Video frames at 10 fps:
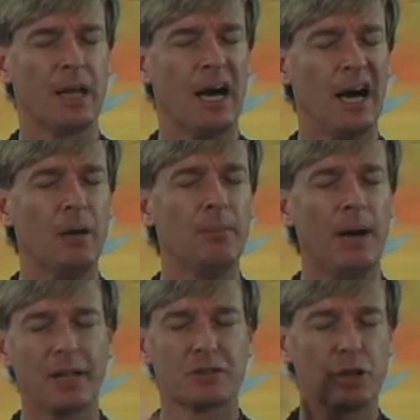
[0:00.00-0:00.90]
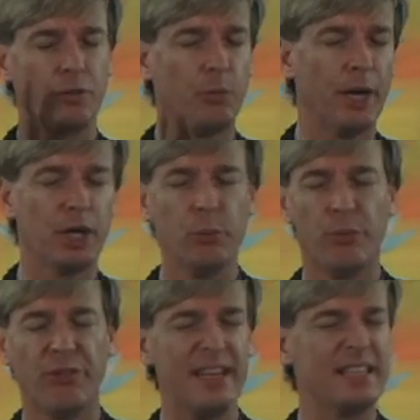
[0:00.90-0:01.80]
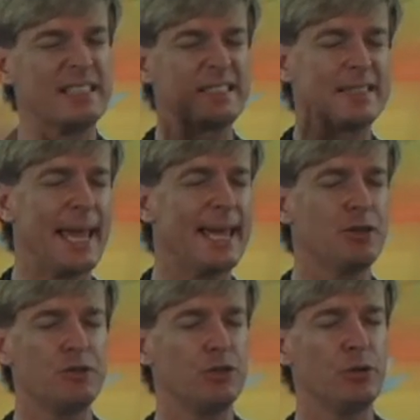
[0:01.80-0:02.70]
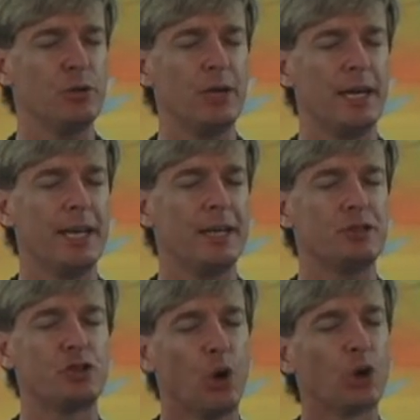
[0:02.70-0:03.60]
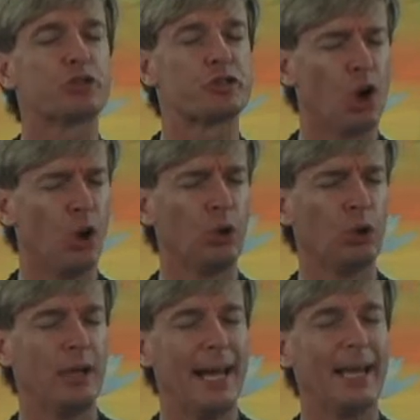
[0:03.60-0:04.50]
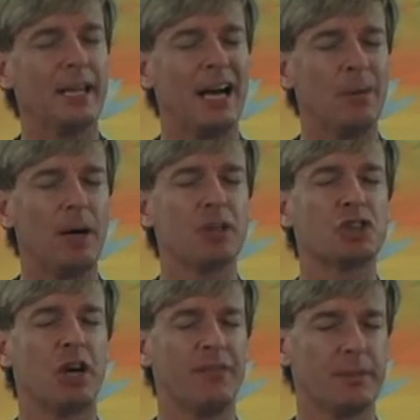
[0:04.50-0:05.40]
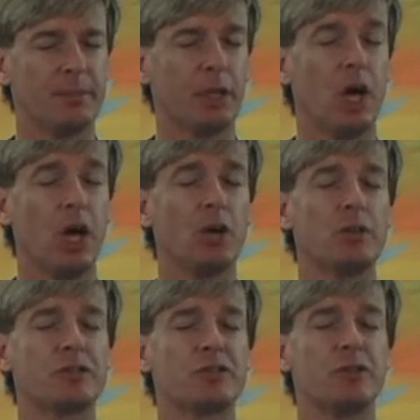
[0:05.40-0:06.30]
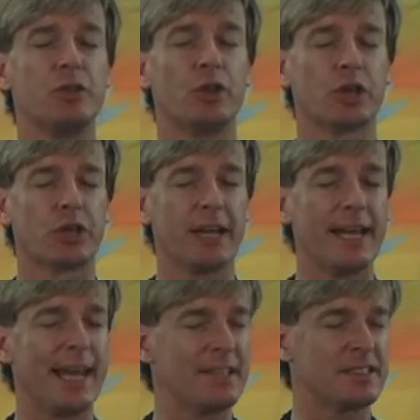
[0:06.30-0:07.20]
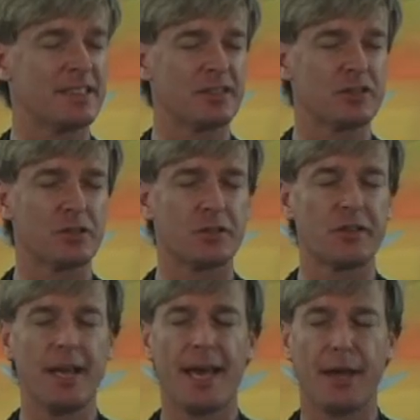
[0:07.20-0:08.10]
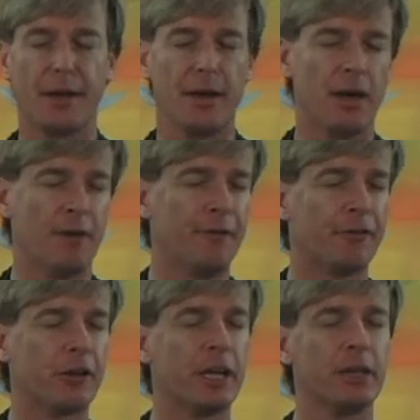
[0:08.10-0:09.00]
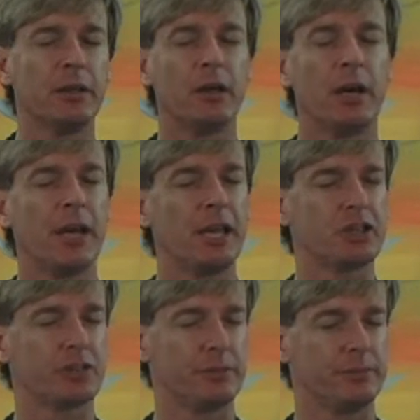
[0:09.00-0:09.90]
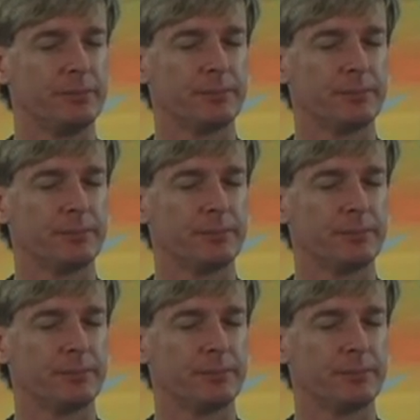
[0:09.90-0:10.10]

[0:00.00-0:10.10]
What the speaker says: How much of what you think and say and do is your soul, and how much of it belongs to your great ancestors and every incarnation?